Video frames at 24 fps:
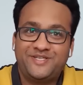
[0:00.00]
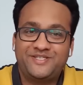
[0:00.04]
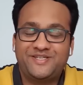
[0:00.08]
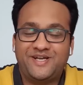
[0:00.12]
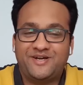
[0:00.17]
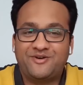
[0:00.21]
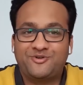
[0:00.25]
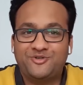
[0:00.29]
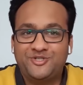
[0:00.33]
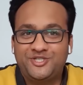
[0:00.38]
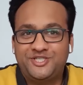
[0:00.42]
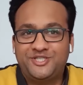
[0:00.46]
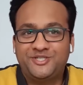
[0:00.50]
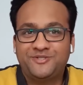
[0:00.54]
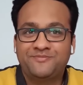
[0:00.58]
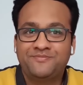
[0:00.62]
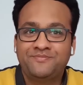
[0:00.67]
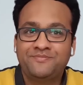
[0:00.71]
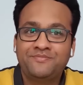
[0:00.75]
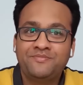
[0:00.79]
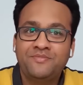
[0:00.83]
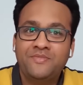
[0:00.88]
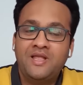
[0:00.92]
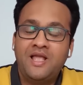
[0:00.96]
this is Ankush,
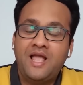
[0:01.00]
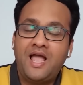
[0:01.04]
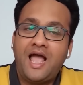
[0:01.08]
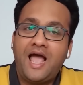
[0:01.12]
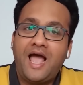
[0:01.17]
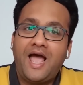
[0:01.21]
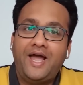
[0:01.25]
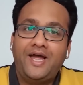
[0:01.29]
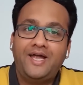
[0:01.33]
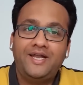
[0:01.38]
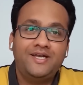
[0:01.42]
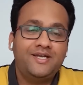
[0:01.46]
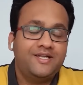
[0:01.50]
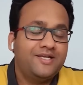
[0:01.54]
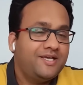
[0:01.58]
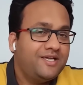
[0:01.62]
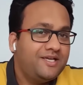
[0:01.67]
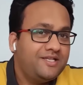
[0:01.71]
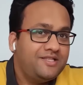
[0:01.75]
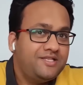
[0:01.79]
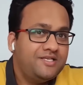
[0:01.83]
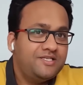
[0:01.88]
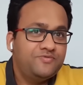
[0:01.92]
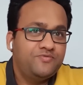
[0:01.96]
and
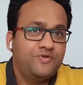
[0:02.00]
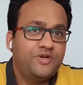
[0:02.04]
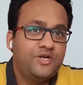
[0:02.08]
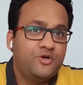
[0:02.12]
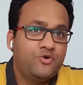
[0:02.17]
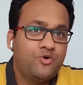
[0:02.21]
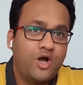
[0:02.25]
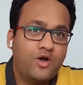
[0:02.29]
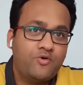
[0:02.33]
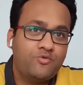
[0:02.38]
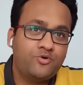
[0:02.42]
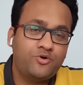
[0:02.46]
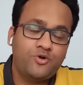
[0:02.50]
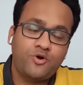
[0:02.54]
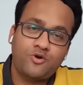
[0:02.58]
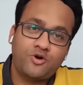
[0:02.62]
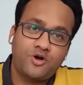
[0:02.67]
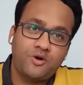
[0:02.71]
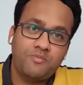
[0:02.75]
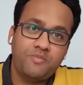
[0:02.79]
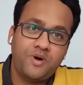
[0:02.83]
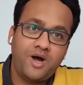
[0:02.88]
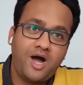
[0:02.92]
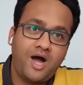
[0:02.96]
in this video I want to talk
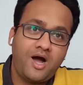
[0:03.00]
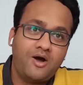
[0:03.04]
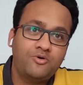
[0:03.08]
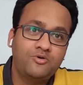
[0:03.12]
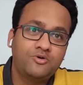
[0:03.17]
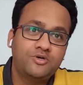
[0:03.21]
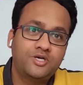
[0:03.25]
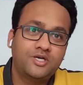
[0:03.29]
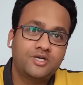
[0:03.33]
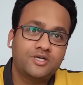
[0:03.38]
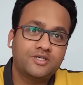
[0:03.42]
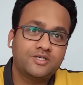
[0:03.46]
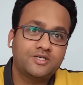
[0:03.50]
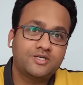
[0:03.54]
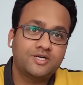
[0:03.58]
about